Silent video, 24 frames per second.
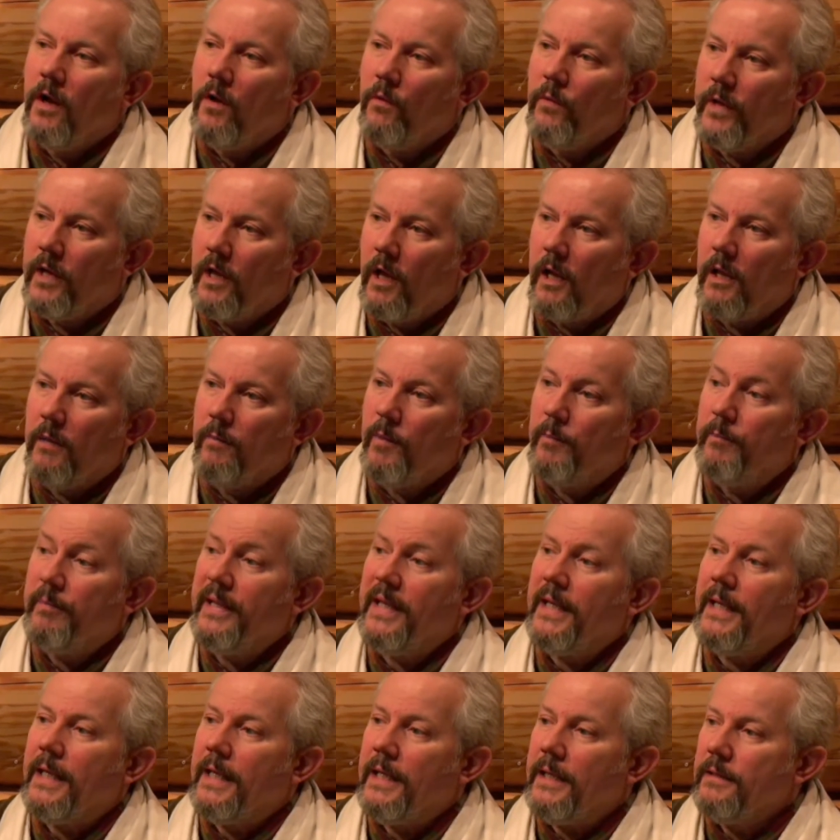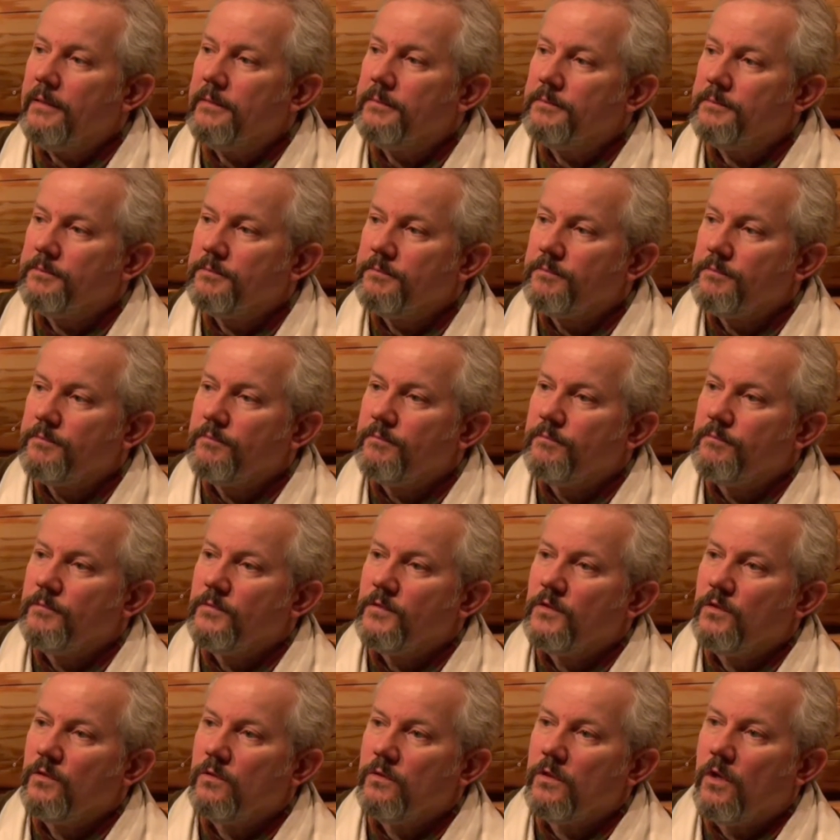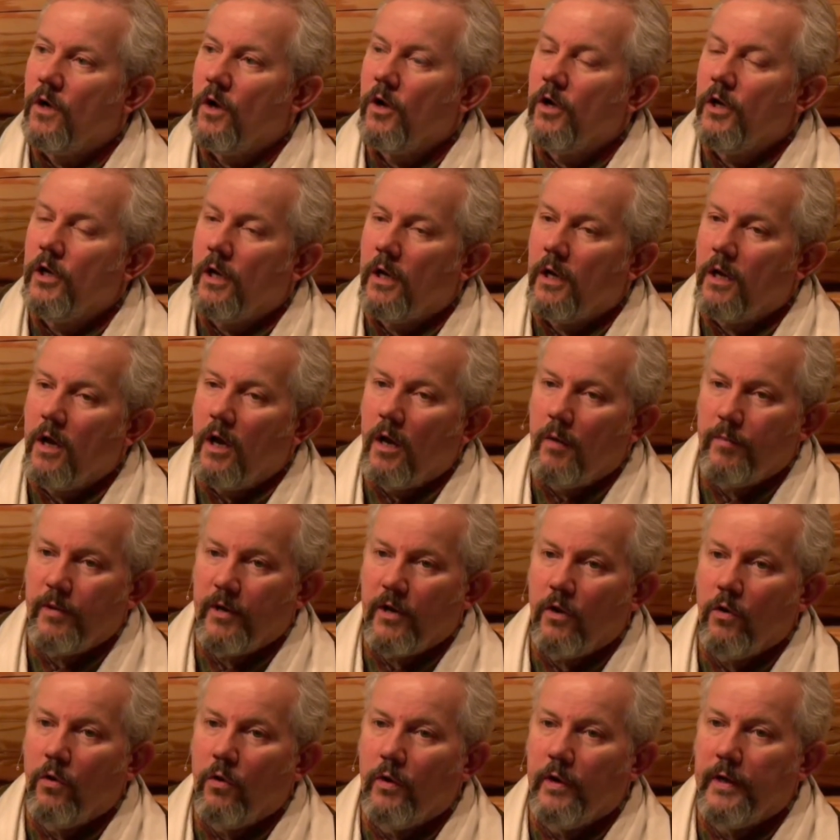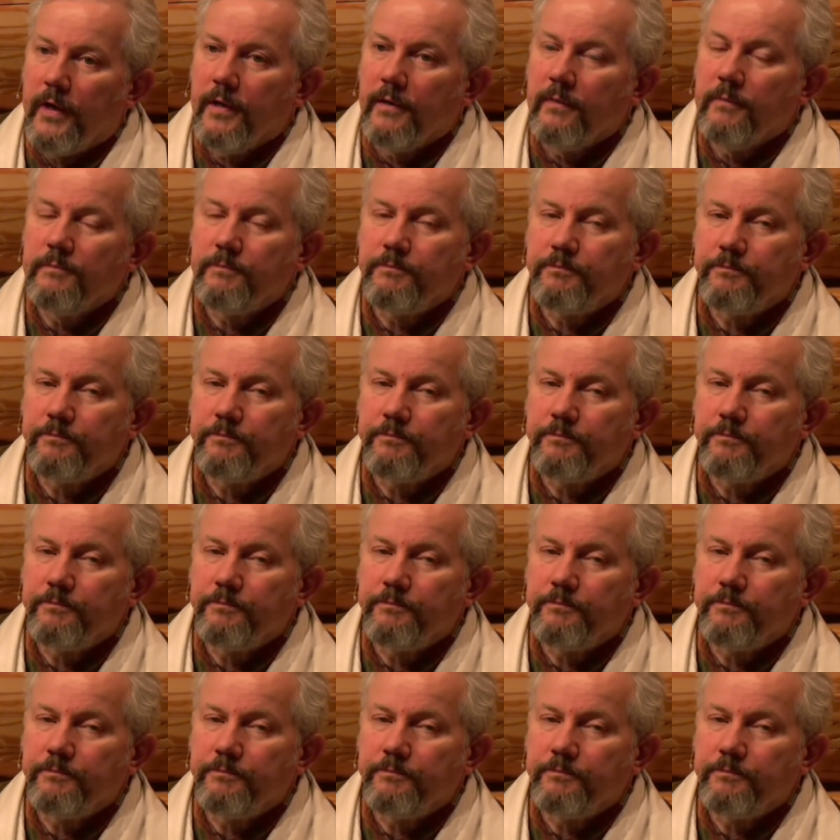We call them a penny. So it's our little copper coin.